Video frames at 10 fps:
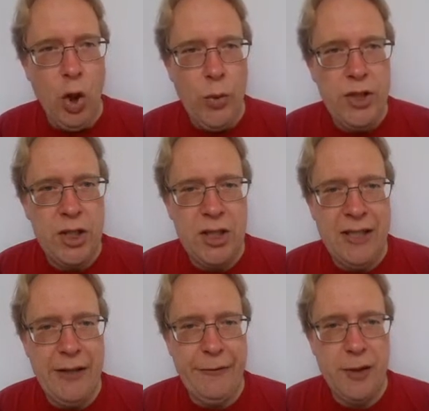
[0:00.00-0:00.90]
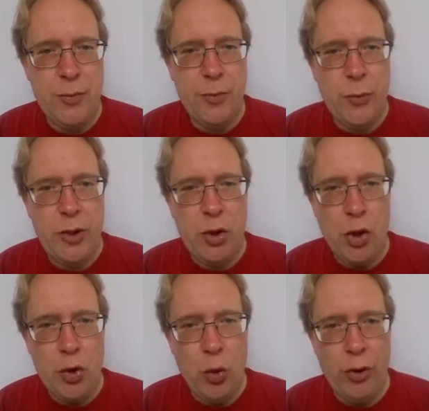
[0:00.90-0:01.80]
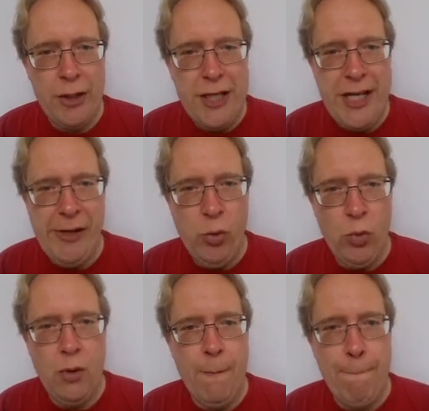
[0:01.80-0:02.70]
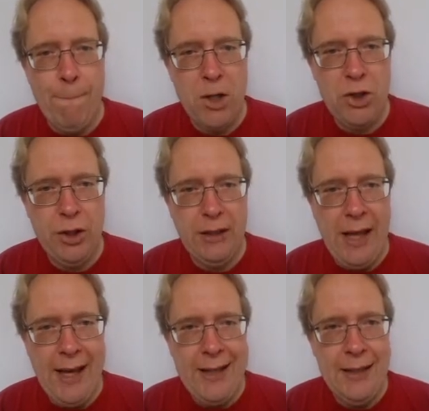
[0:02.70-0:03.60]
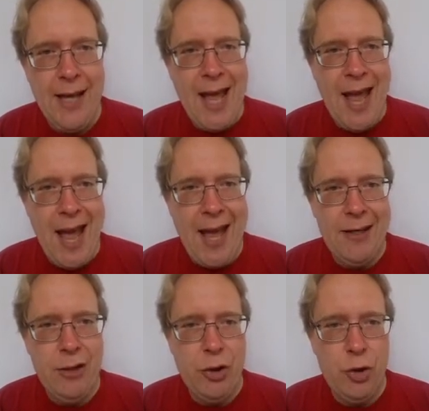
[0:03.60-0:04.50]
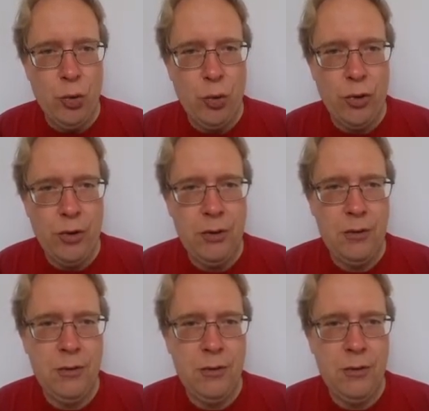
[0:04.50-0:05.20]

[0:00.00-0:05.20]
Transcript: which is the difference between your new budget line and your